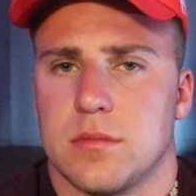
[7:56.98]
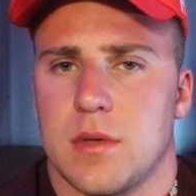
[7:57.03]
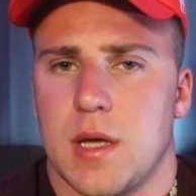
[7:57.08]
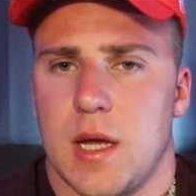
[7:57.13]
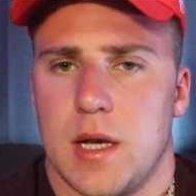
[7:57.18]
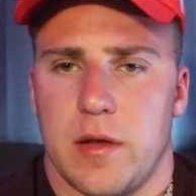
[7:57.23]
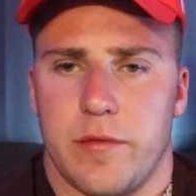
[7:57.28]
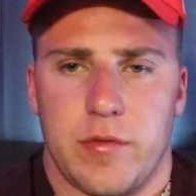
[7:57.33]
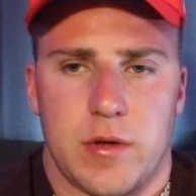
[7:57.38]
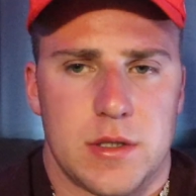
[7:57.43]

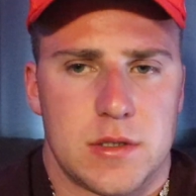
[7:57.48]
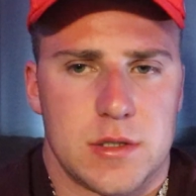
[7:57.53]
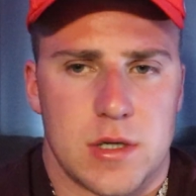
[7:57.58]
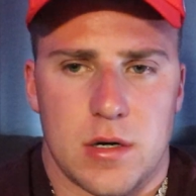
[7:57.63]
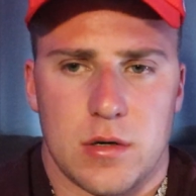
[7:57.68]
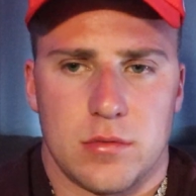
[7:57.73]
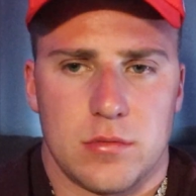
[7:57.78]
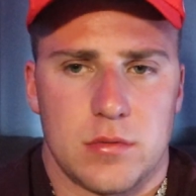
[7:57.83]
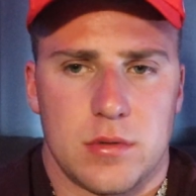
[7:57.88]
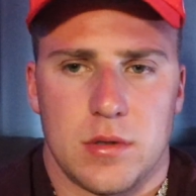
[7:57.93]
And if it
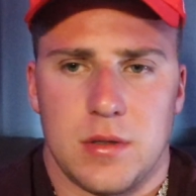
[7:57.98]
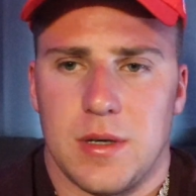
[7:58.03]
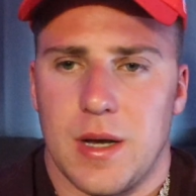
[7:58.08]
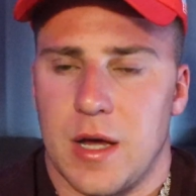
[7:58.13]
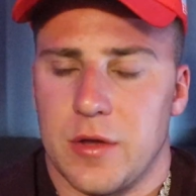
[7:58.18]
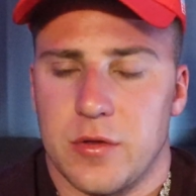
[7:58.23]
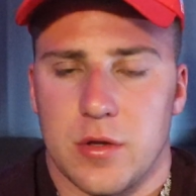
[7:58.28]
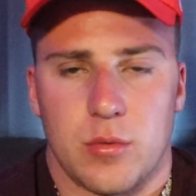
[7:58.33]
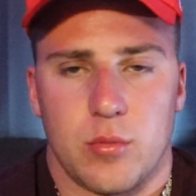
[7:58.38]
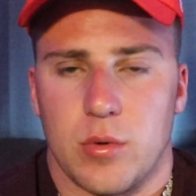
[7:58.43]
don't,
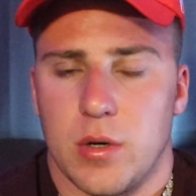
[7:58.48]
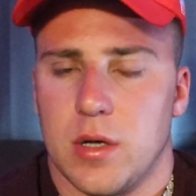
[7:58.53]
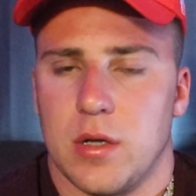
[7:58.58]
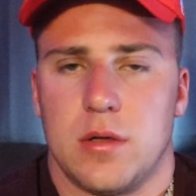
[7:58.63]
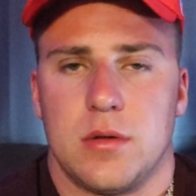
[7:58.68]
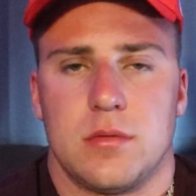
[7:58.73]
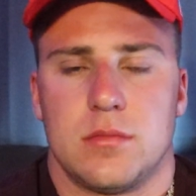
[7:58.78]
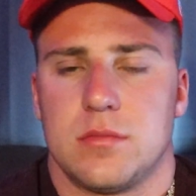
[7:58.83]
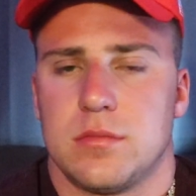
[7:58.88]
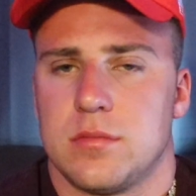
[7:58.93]
nothing
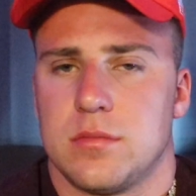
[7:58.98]
will.